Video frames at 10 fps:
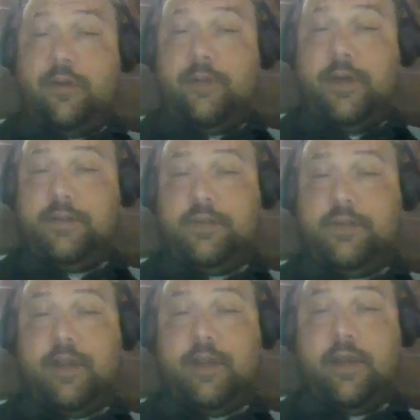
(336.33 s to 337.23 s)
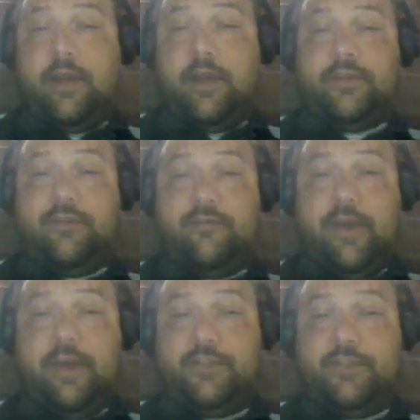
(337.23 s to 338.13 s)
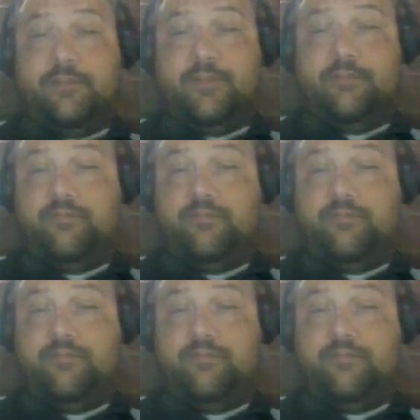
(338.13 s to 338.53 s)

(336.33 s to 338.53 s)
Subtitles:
by the CIA and Western fascism,